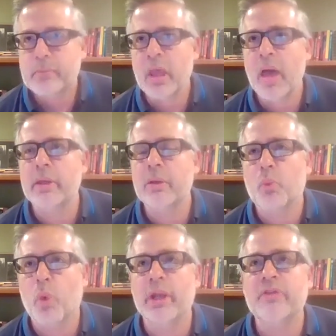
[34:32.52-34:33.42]
I mean,
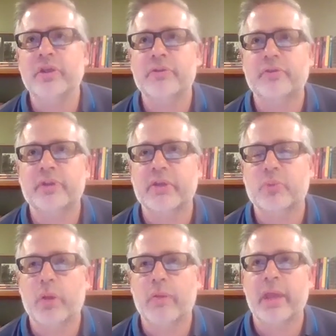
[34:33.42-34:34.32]
what is interesting is
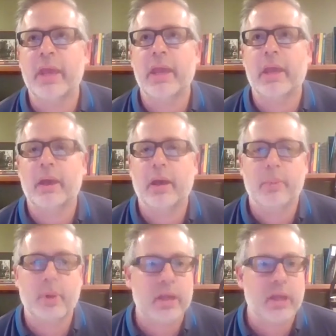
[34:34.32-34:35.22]
what the
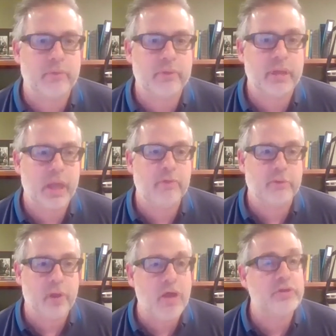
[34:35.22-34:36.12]
American Academy of
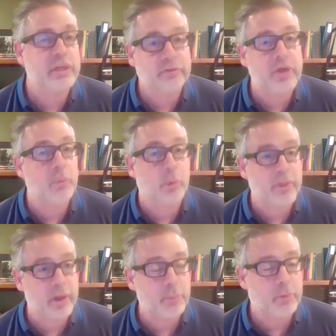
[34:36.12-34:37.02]
Neurology has done with
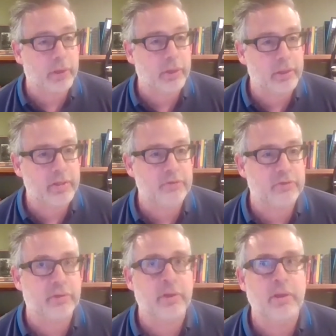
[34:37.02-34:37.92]
their print
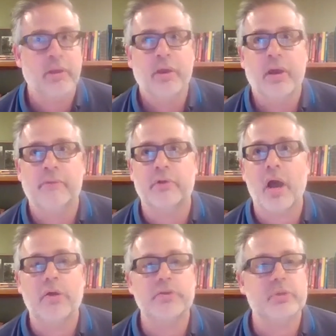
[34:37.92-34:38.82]
edition of
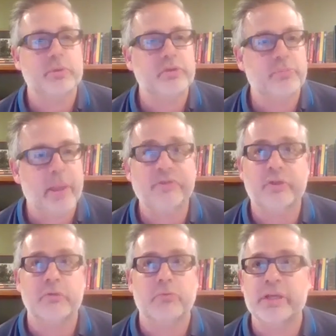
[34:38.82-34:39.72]
neurology, which is basically